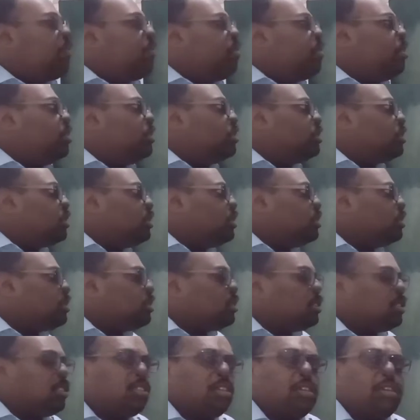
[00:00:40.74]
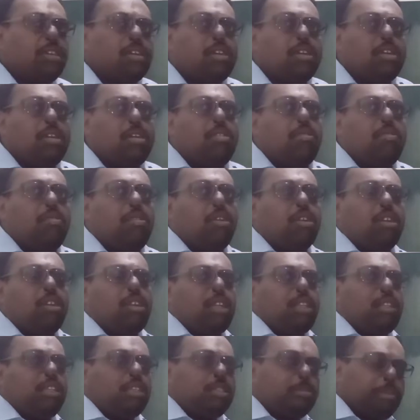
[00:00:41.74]
discuss what
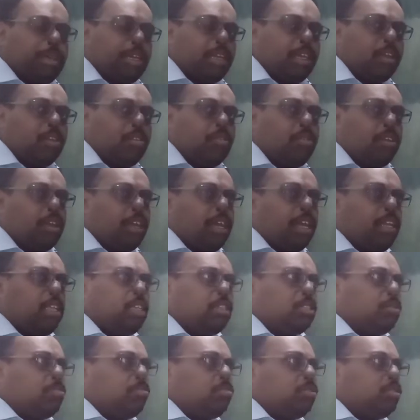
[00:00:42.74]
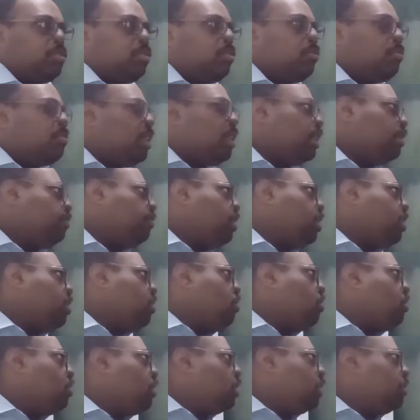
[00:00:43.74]
are these microorganisms, why we
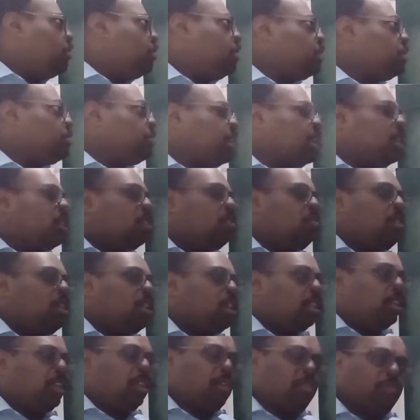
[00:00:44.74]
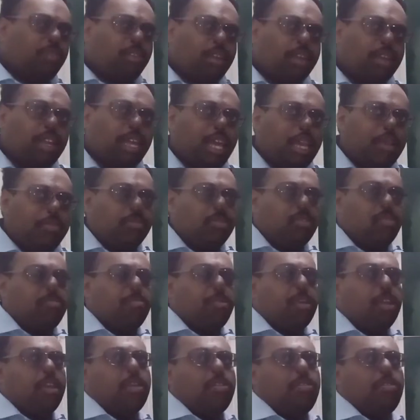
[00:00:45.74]
call them as micro, what are the different types of
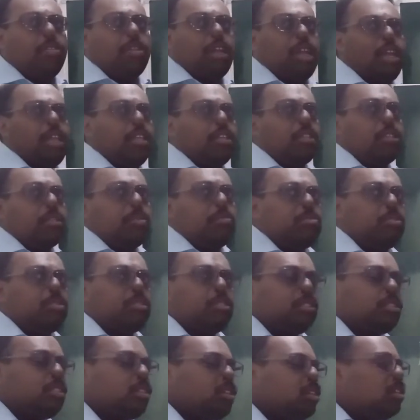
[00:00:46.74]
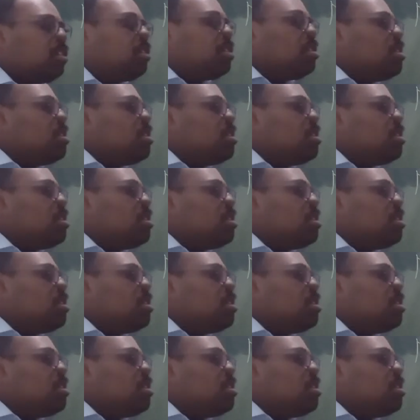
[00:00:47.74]
microorganisms,